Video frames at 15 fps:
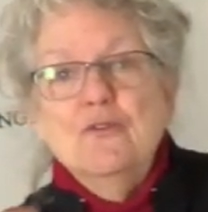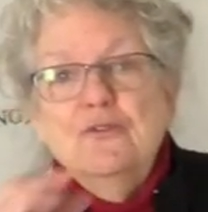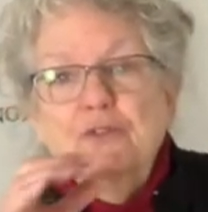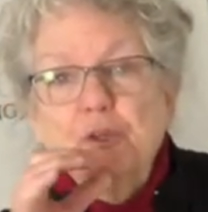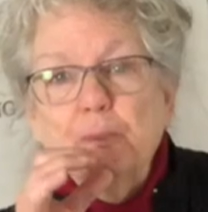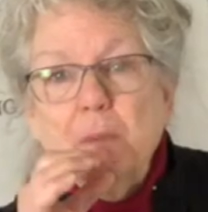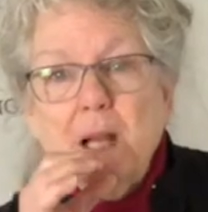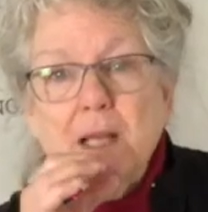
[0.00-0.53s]

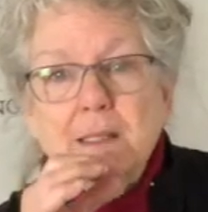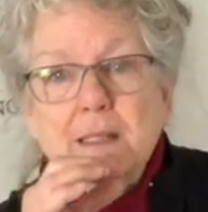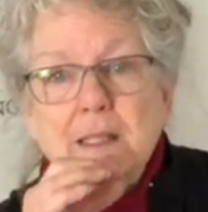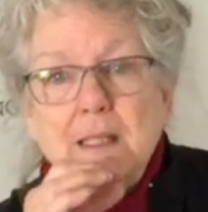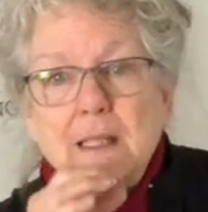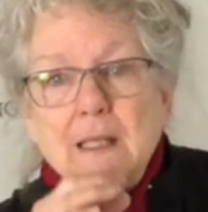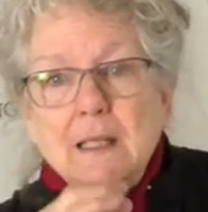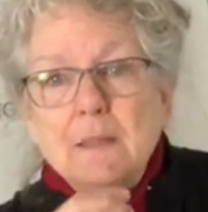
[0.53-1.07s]

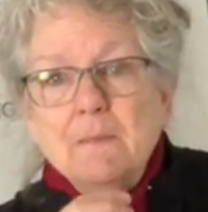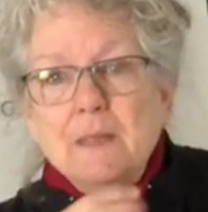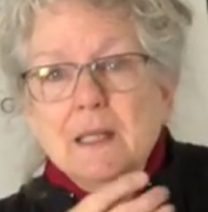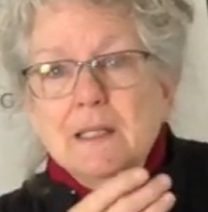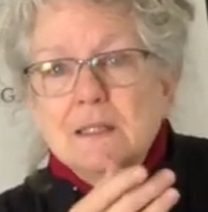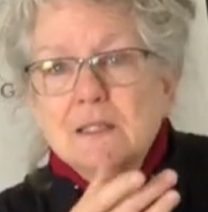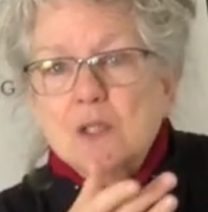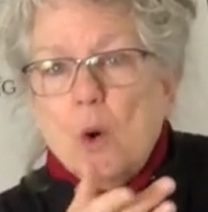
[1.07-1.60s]
Fermata
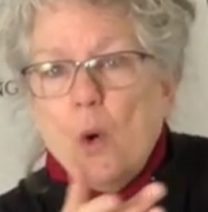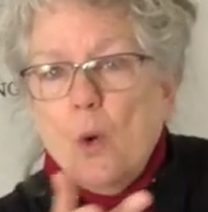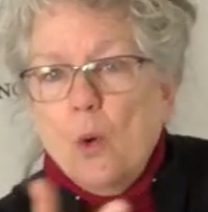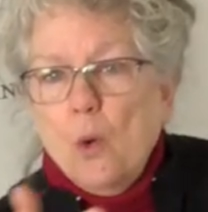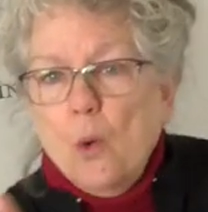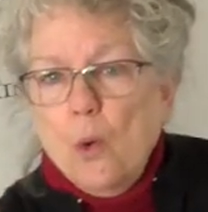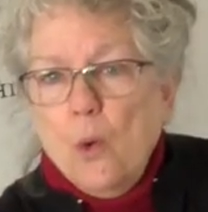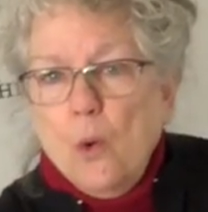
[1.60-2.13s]
means
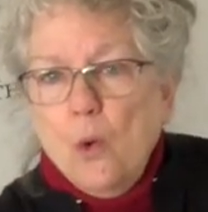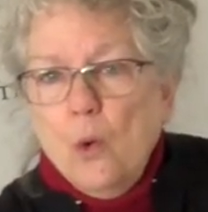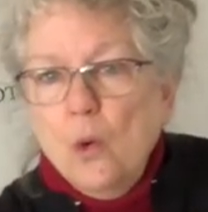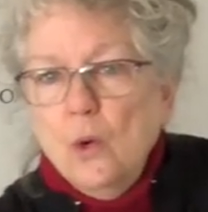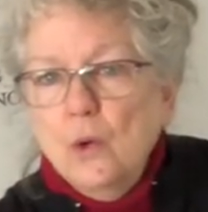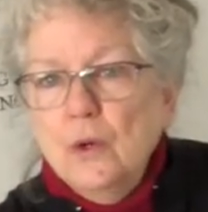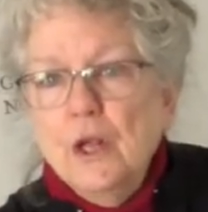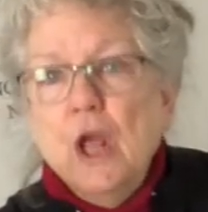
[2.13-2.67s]

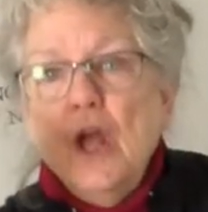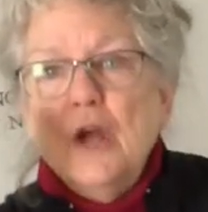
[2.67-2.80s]
hold,